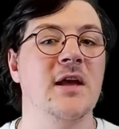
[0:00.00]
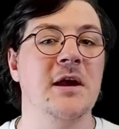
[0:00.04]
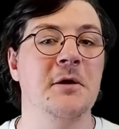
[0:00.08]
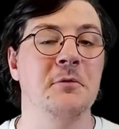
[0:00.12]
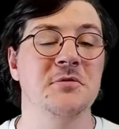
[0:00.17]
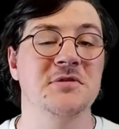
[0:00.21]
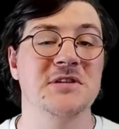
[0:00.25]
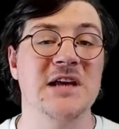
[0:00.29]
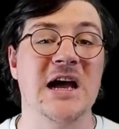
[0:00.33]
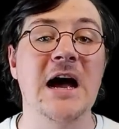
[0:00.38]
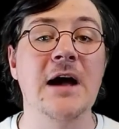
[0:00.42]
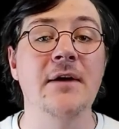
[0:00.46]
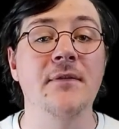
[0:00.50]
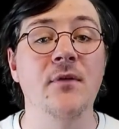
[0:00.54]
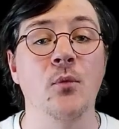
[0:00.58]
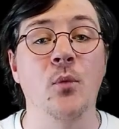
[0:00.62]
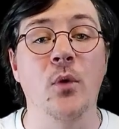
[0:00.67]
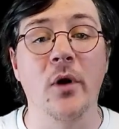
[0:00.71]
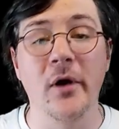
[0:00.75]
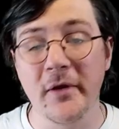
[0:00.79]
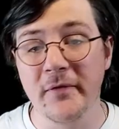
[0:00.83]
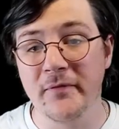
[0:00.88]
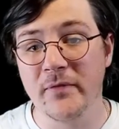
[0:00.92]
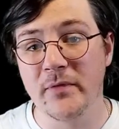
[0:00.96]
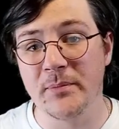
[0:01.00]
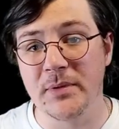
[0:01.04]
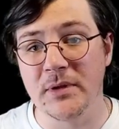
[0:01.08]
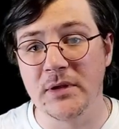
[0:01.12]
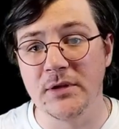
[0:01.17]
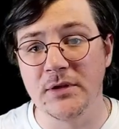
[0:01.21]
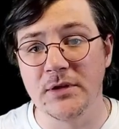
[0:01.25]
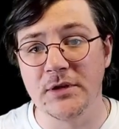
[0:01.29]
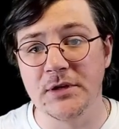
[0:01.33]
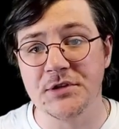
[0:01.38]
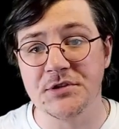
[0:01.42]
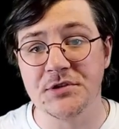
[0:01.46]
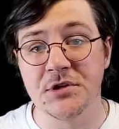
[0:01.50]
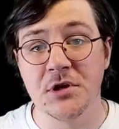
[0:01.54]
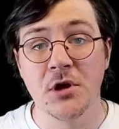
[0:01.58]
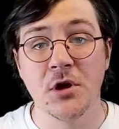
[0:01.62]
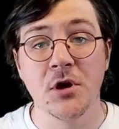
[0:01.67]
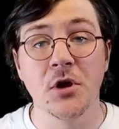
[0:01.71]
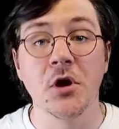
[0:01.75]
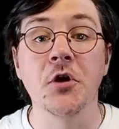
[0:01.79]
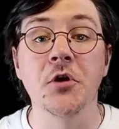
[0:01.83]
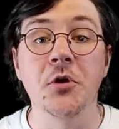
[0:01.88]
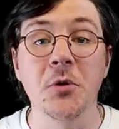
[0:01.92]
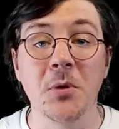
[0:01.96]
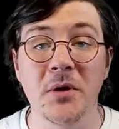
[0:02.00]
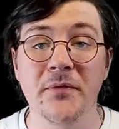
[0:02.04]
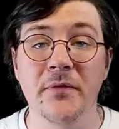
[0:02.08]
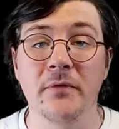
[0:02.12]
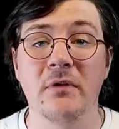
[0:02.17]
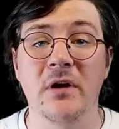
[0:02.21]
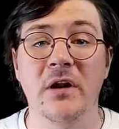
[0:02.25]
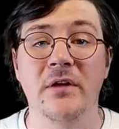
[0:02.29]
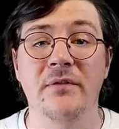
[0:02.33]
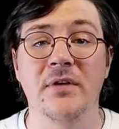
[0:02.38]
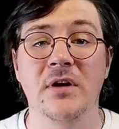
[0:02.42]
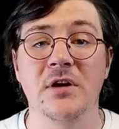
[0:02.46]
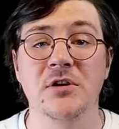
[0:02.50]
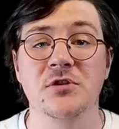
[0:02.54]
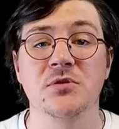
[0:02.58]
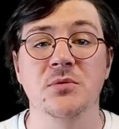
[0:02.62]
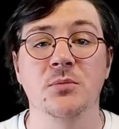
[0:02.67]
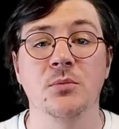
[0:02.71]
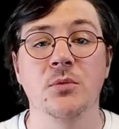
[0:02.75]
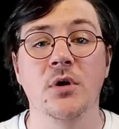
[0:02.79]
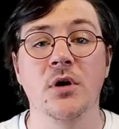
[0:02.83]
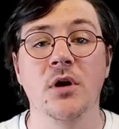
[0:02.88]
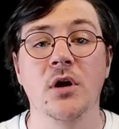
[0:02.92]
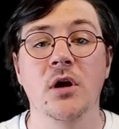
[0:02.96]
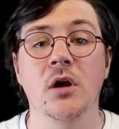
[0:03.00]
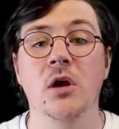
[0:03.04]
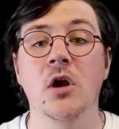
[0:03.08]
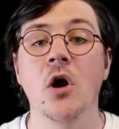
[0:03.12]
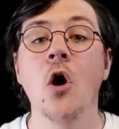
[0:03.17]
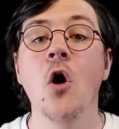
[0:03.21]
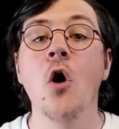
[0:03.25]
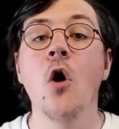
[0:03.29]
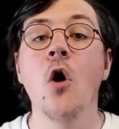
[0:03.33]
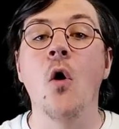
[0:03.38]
he was either one of the builders doing the renovation work,